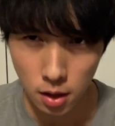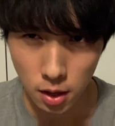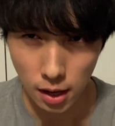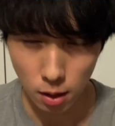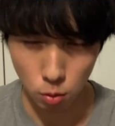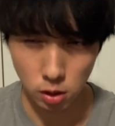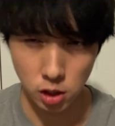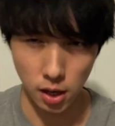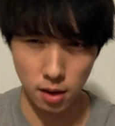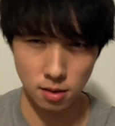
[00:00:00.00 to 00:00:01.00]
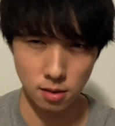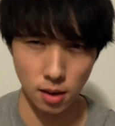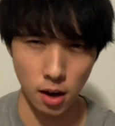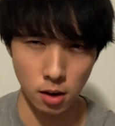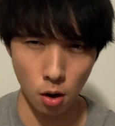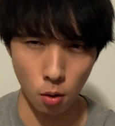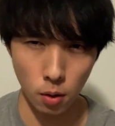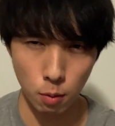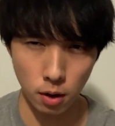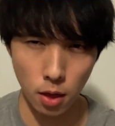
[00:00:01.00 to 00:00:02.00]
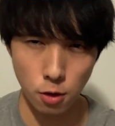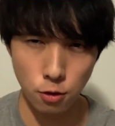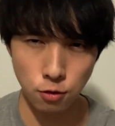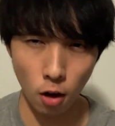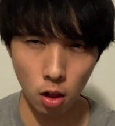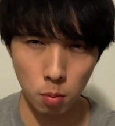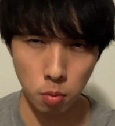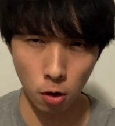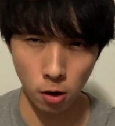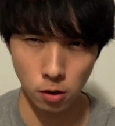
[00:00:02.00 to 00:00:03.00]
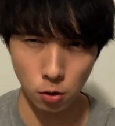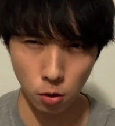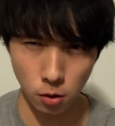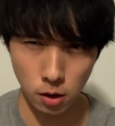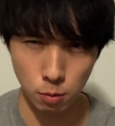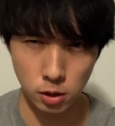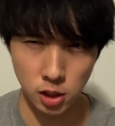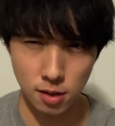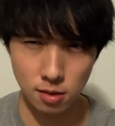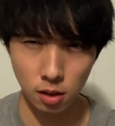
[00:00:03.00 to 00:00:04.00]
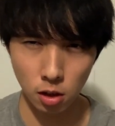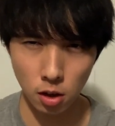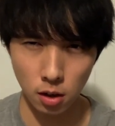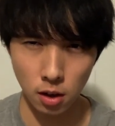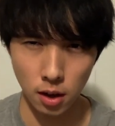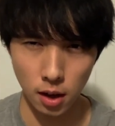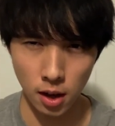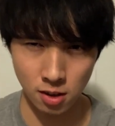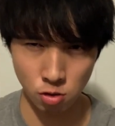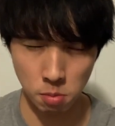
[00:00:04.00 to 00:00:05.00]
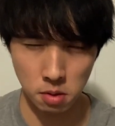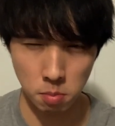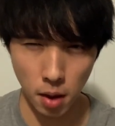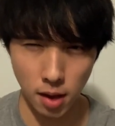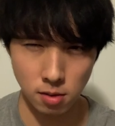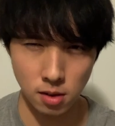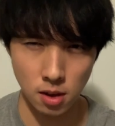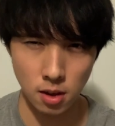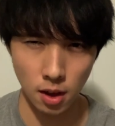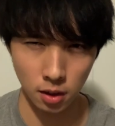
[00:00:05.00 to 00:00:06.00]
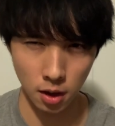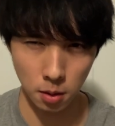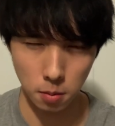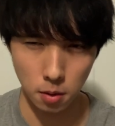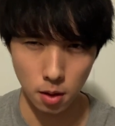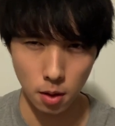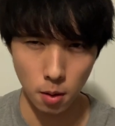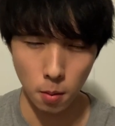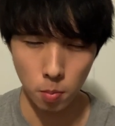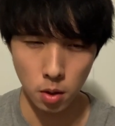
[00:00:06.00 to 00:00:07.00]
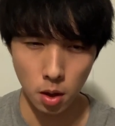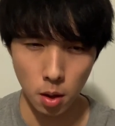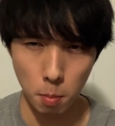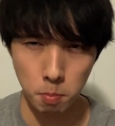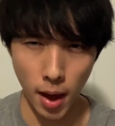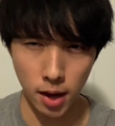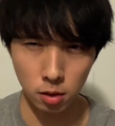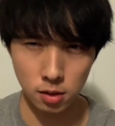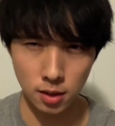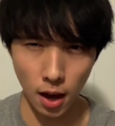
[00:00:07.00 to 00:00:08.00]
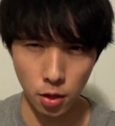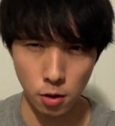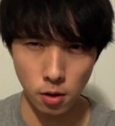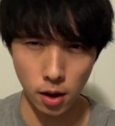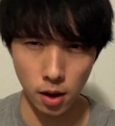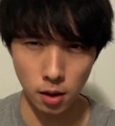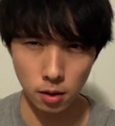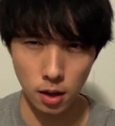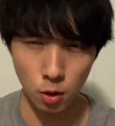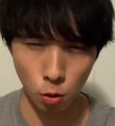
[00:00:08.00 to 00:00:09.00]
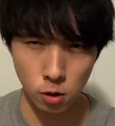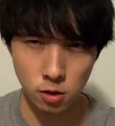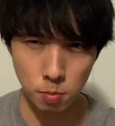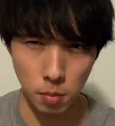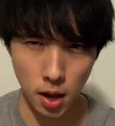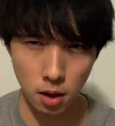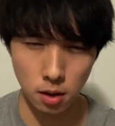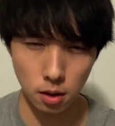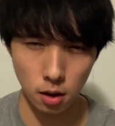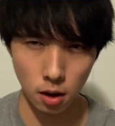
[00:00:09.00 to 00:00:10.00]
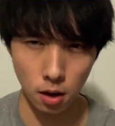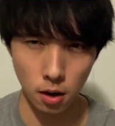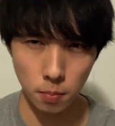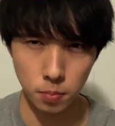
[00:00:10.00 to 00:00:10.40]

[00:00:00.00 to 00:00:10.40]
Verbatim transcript: it would just, I don't know, it would either fall apart or it would just look extremely messy and like mangled together. And in order to make uh,